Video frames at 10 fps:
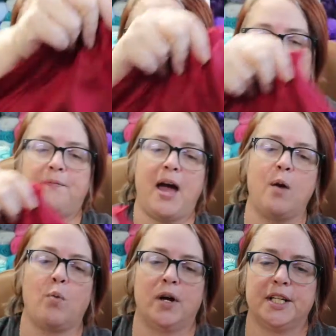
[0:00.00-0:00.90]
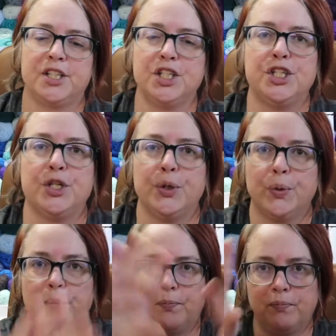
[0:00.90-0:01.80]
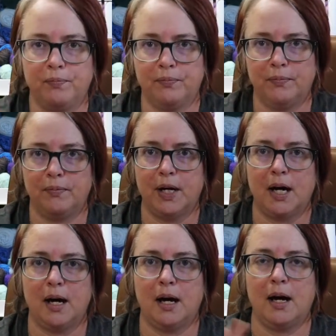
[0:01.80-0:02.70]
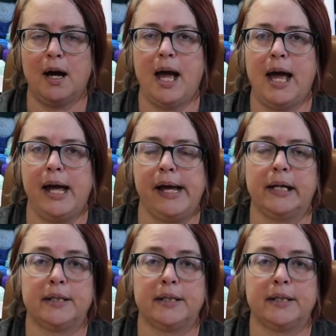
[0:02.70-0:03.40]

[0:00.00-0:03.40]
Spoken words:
If I wanted to do a